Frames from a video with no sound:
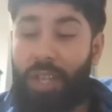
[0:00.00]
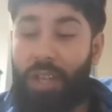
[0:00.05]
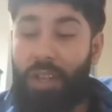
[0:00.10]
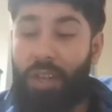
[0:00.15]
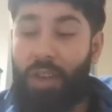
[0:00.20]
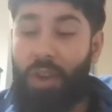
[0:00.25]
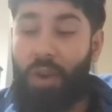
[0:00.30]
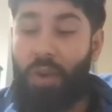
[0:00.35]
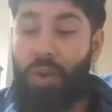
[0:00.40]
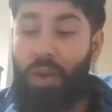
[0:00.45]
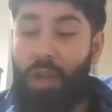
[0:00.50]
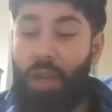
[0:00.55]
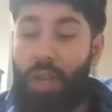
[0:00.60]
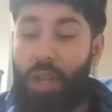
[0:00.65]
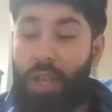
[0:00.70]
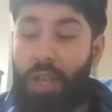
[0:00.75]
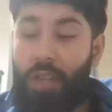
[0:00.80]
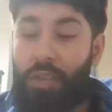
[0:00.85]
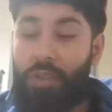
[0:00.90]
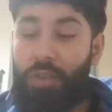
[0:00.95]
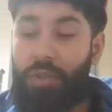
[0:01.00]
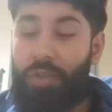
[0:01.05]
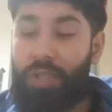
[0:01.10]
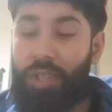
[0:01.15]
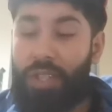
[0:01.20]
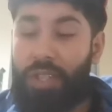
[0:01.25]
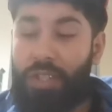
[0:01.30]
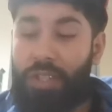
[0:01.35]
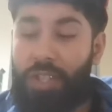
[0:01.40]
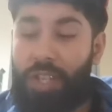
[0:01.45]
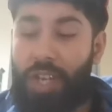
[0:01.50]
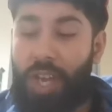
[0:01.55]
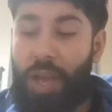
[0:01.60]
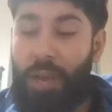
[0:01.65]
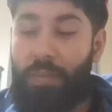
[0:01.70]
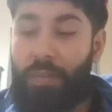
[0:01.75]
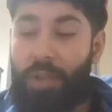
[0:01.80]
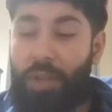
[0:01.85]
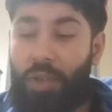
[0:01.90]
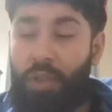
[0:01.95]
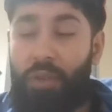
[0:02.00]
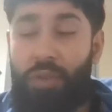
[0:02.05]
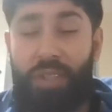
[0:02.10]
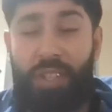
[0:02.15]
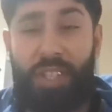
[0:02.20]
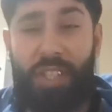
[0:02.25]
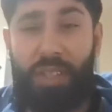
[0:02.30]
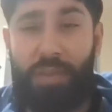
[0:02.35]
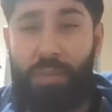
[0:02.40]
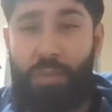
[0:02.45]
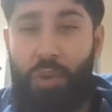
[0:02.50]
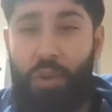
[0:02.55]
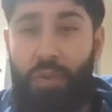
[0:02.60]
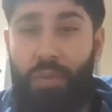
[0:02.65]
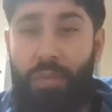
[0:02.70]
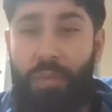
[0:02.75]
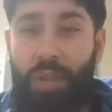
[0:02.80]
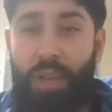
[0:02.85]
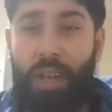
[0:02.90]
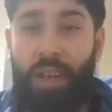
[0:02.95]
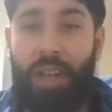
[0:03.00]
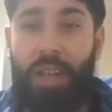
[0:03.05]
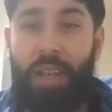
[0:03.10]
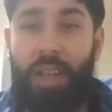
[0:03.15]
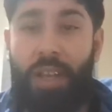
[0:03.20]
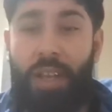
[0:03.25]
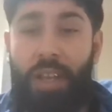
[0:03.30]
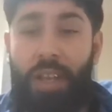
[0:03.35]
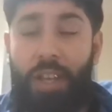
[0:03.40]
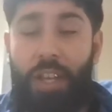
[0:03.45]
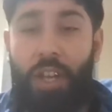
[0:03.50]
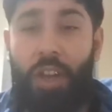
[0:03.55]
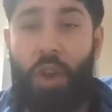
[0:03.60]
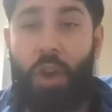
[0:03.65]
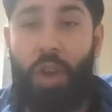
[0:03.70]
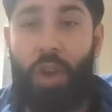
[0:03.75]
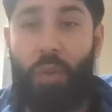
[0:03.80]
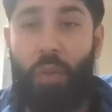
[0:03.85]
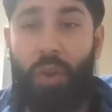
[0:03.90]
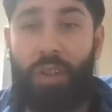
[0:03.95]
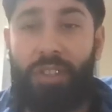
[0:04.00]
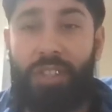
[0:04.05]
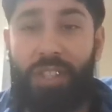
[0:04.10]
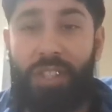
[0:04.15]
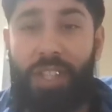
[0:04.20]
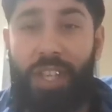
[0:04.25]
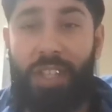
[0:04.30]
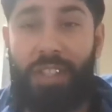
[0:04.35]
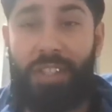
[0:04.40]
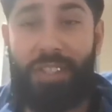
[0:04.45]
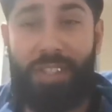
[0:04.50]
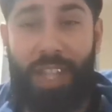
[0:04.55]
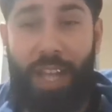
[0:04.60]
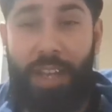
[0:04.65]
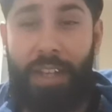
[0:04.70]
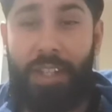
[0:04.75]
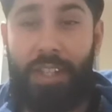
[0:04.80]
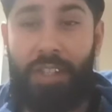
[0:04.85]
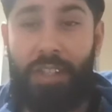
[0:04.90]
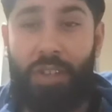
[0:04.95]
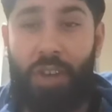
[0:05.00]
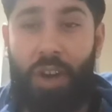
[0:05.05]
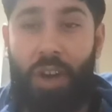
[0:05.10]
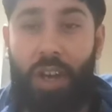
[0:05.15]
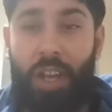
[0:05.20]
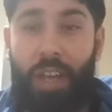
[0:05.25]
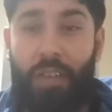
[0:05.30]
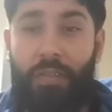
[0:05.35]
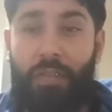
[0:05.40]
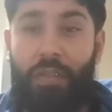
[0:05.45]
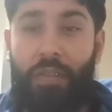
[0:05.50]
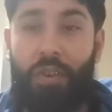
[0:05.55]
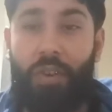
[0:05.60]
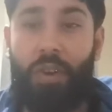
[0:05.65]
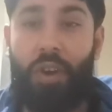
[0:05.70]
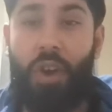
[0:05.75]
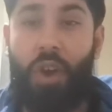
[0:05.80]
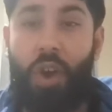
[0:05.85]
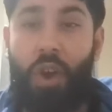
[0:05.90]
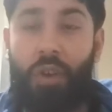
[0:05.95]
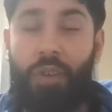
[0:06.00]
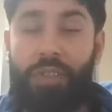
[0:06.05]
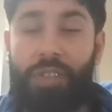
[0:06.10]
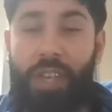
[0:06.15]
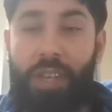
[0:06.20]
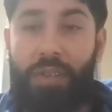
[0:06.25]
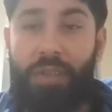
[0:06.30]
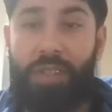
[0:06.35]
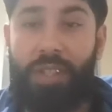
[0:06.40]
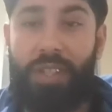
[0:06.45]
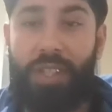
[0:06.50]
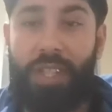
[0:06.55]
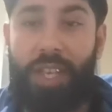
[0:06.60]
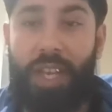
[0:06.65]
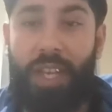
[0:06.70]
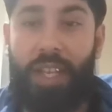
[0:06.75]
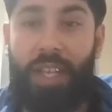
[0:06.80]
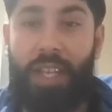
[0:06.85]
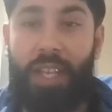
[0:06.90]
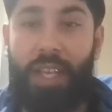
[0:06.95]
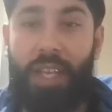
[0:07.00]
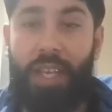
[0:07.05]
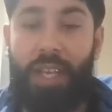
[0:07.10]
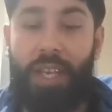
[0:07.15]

You know, he's using his jab, using his movement. You know, he wasn't a standing target for Jose Uzkategi.